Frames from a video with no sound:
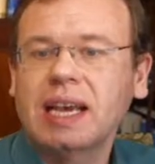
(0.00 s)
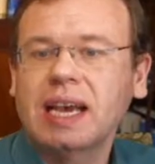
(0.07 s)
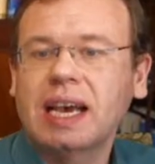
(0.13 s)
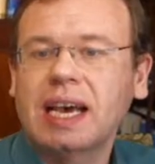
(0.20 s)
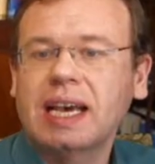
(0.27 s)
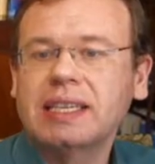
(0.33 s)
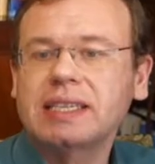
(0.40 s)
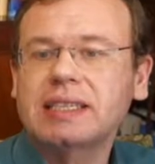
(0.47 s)

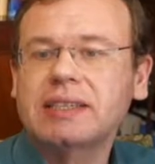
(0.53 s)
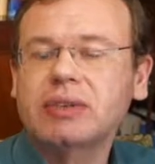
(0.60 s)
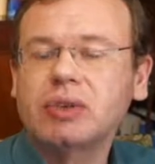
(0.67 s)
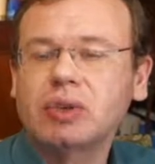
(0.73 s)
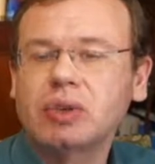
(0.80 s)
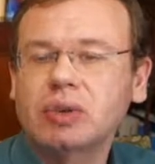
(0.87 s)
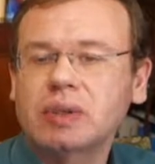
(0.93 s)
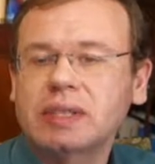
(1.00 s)
and you
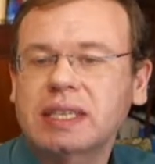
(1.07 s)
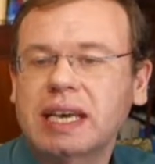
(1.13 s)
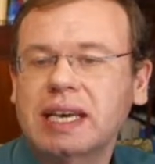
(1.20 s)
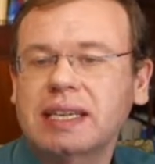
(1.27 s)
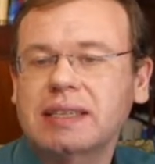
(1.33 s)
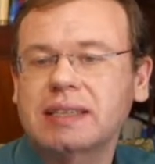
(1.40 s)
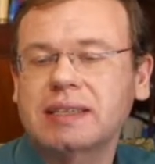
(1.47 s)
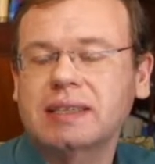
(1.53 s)
use
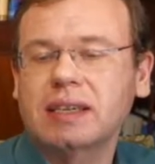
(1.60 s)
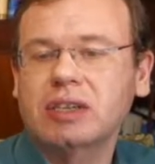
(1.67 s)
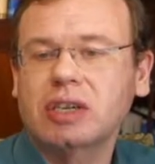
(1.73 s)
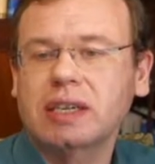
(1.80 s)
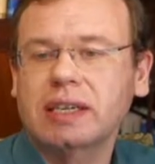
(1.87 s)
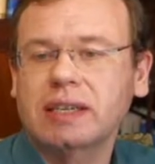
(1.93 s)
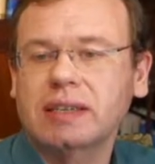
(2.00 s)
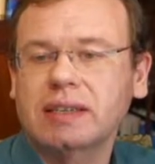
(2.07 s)
that
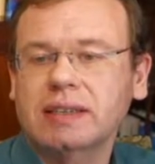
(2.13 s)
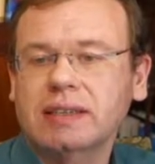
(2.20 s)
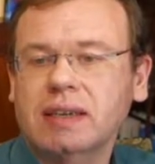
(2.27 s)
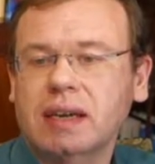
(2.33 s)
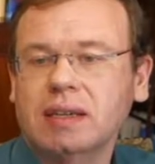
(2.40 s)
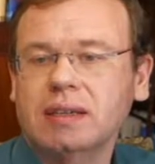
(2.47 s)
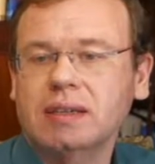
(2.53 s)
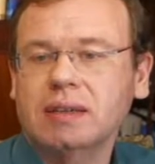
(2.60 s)
essentially in this
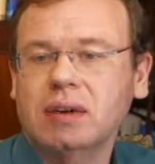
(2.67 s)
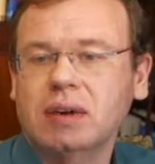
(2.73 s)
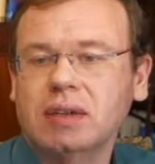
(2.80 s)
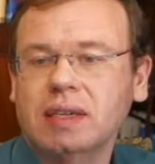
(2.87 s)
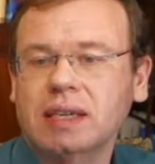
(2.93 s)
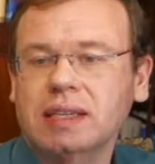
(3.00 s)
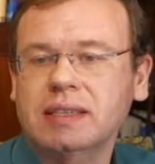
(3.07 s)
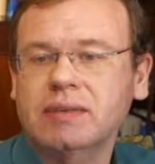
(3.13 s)
GAN
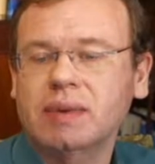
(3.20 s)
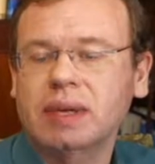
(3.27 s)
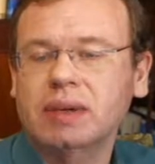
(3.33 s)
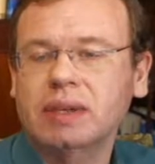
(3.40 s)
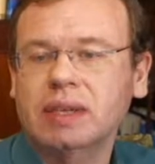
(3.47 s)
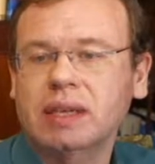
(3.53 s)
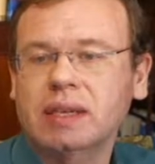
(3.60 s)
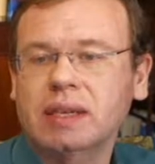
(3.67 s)
context where you
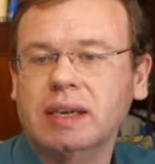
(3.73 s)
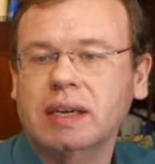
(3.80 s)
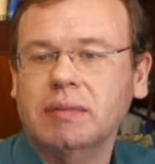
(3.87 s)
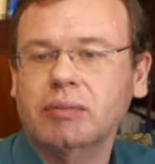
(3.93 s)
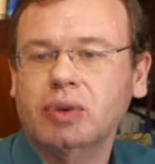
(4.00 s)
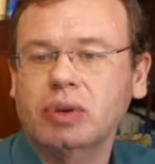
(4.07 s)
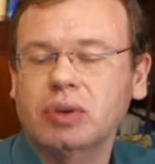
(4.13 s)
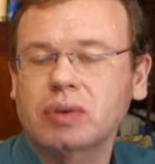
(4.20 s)
then can
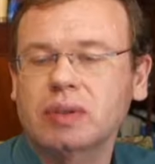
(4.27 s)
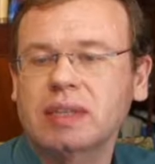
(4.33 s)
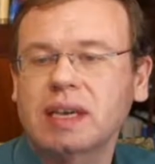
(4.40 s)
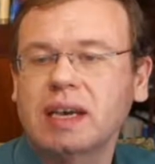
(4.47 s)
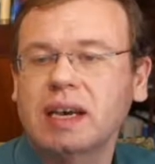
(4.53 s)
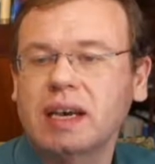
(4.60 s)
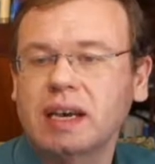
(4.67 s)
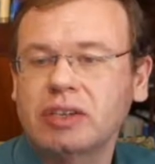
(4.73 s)
produce
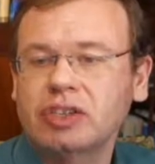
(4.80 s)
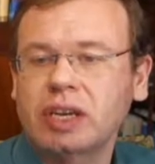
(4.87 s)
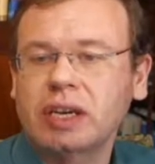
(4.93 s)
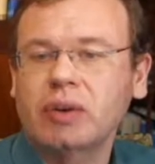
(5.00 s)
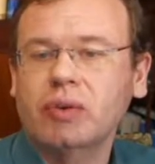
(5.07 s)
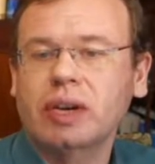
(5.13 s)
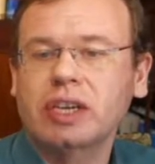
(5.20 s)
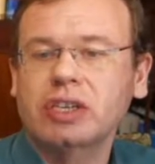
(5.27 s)
a
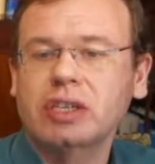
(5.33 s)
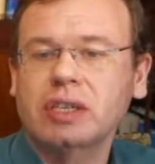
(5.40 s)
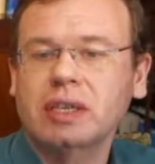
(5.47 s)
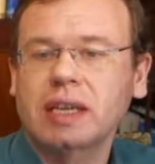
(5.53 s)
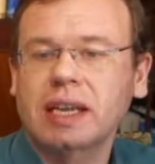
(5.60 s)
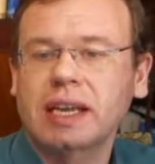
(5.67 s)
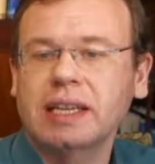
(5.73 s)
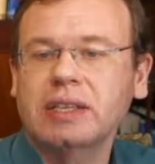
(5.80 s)
generation
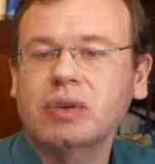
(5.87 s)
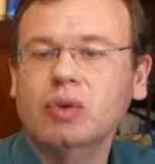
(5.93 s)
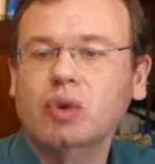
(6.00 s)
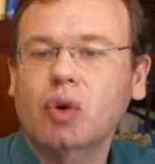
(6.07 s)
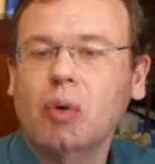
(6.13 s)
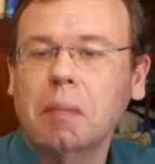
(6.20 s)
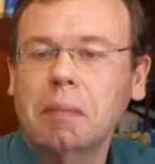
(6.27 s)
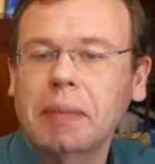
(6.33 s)
and you
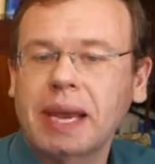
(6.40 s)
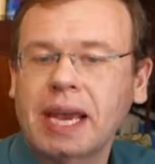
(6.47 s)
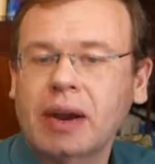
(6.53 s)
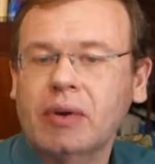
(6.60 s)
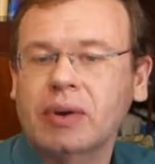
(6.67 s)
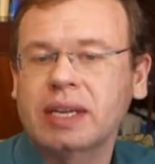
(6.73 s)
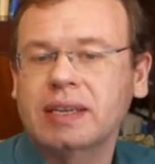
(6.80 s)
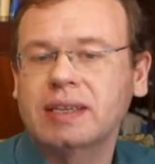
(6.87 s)

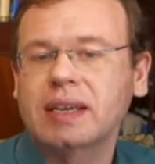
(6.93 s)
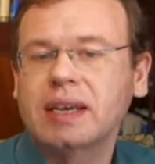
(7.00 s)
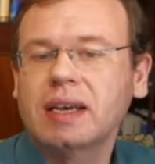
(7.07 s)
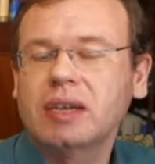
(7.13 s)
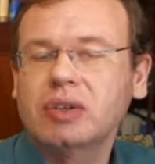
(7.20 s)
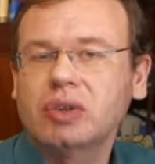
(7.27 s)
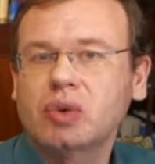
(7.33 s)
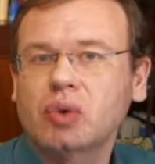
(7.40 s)
compare it
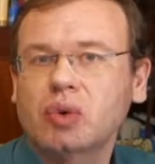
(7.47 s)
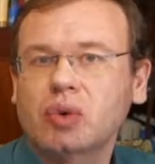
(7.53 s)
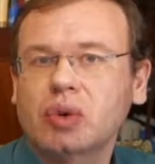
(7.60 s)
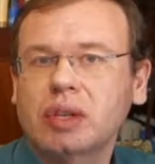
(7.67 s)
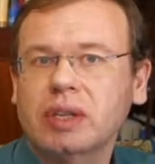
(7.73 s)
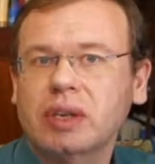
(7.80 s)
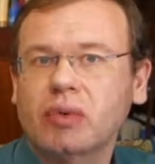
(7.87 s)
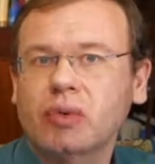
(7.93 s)

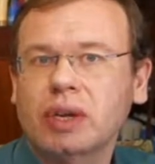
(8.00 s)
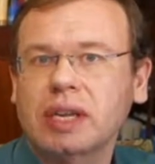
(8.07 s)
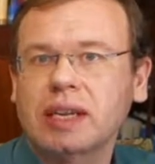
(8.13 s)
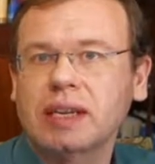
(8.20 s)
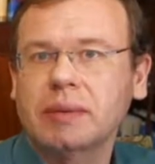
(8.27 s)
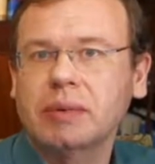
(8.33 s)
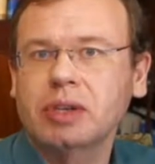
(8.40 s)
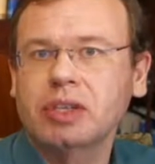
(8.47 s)
to the real
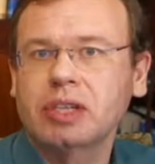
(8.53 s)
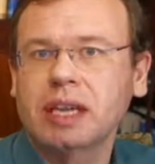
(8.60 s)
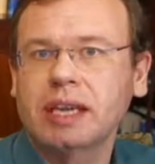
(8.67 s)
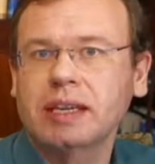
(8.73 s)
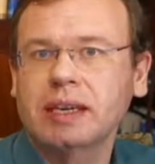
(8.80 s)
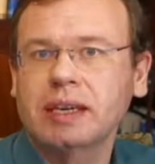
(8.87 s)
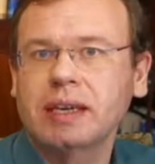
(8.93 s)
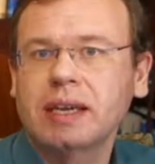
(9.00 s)
image
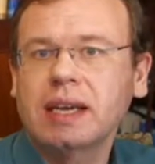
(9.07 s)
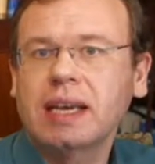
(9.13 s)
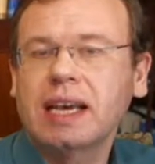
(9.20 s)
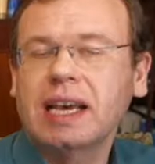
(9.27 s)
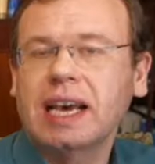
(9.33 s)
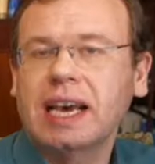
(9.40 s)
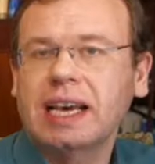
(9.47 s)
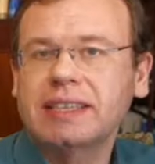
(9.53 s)
data
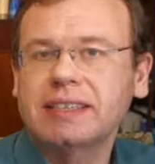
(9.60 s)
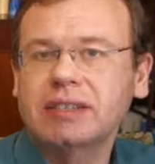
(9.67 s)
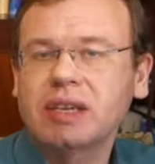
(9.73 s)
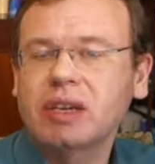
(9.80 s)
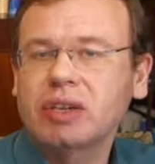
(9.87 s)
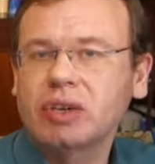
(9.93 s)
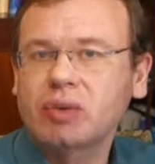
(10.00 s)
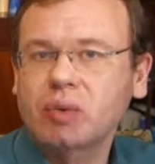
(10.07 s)
as
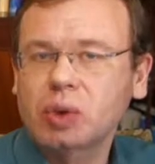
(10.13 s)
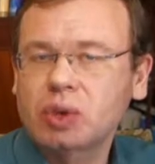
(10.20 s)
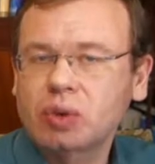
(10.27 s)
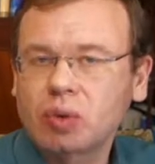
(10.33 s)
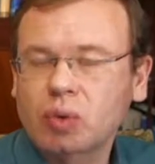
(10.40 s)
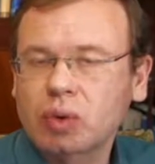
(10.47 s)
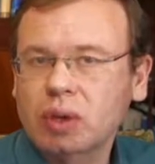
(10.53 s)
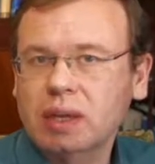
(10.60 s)
you would
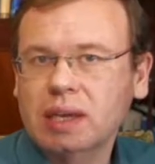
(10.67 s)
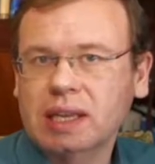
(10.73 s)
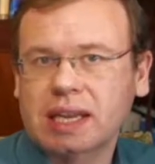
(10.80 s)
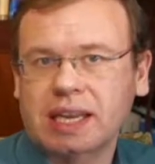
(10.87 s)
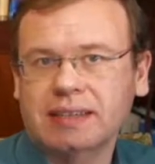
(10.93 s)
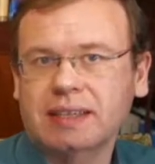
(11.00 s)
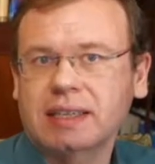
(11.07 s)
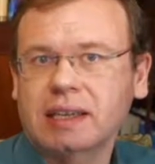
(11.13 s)
do
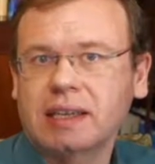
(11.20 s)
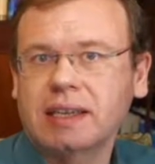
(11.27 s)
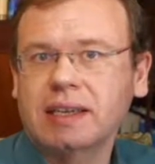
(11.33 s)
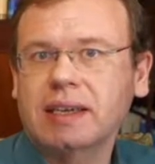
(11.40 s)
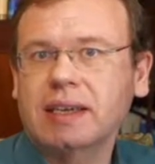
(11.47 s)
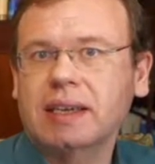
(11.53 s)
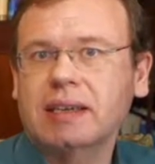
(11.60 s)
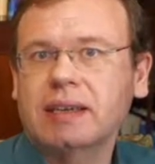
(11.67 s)
classically
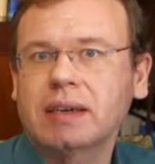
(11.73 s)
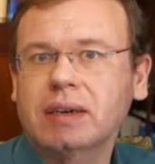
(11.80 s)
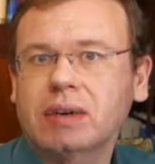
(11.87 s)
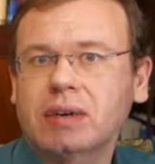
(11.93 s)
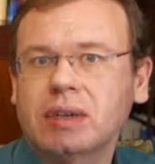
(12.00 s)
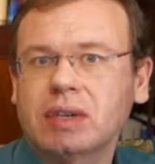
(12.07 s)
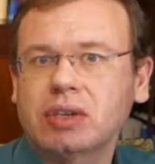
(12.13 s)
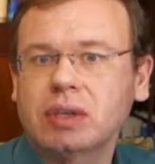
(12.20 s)
in a
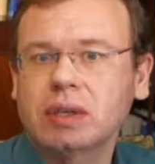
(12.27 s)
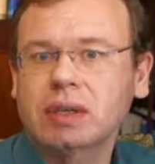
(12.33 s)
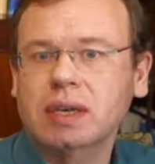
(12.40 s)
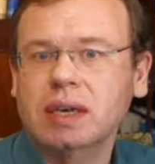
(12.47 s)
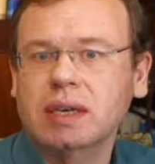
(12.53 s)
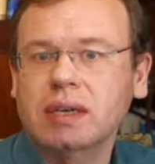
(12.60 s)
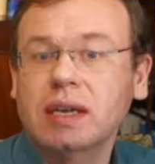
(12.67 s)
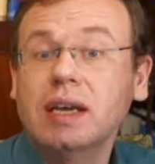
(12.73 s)
conditional
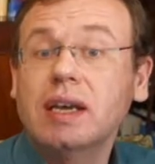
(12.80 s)
GAN.